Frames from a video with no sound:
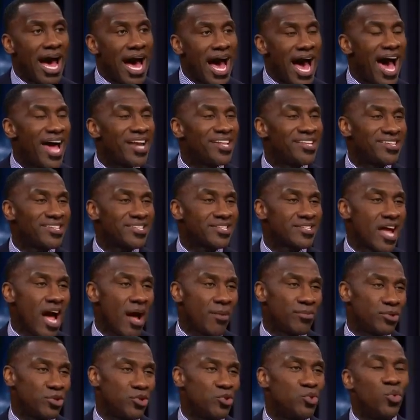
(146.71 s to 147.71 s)
How do you
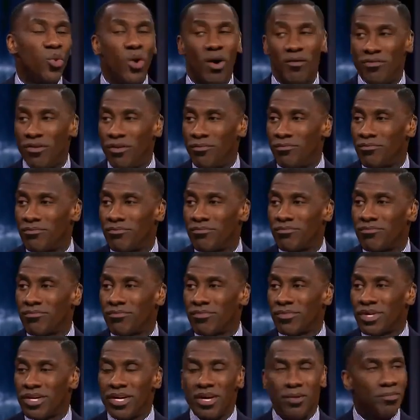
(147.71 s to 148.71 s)
stop 2 of them?
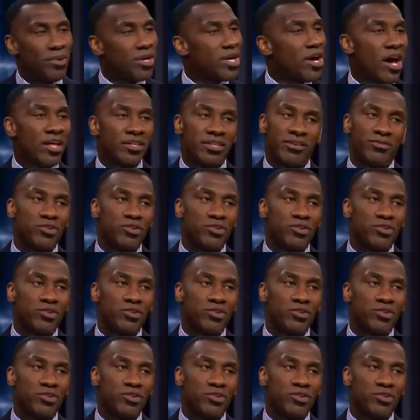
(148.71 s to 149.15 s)
Because